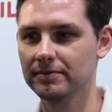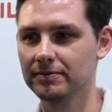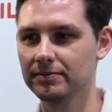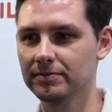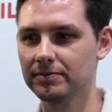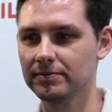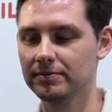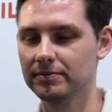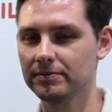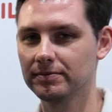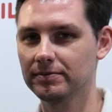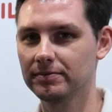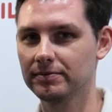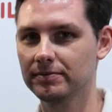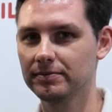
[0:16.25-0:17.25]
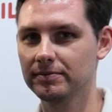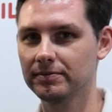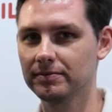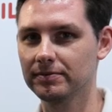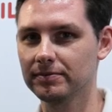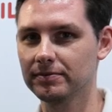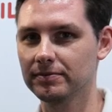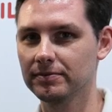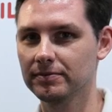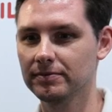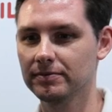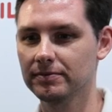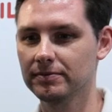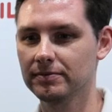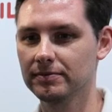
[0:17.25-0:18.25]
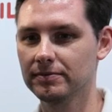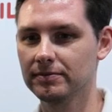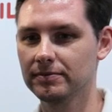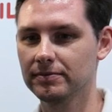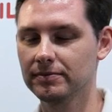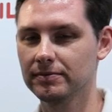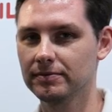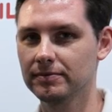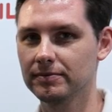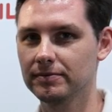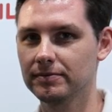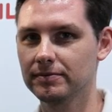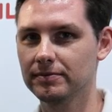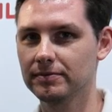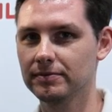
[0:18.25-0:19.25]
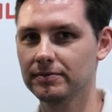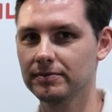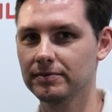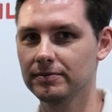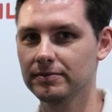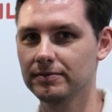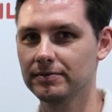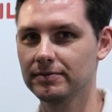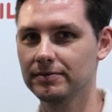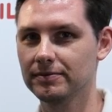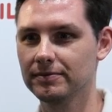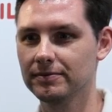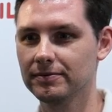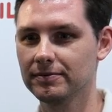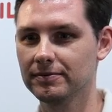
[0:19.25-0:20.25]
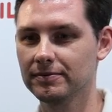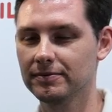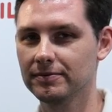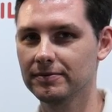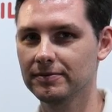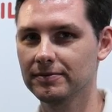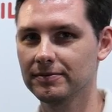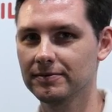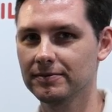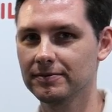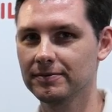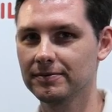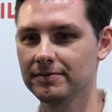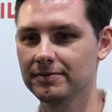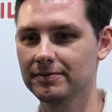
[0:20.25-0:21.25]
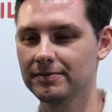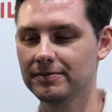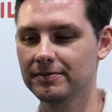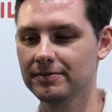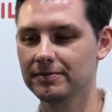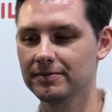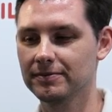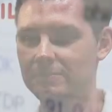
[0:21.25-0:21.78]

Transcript: No words are spoken by the person on screen.